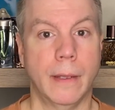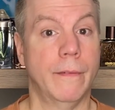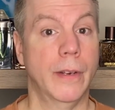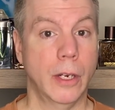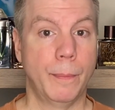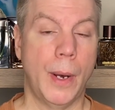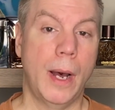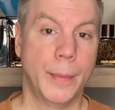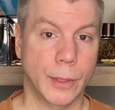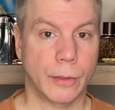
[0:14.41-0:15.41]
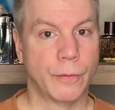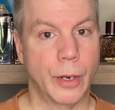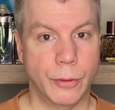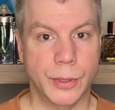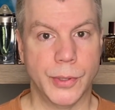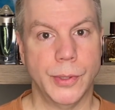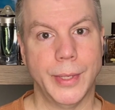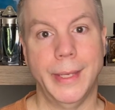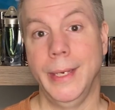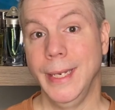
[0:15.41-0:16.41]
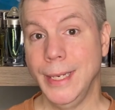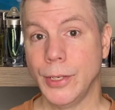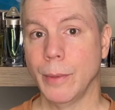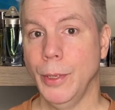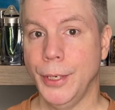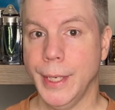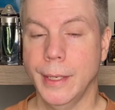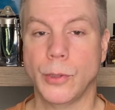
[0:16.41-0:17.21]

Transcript: very popular fragrances in the niche community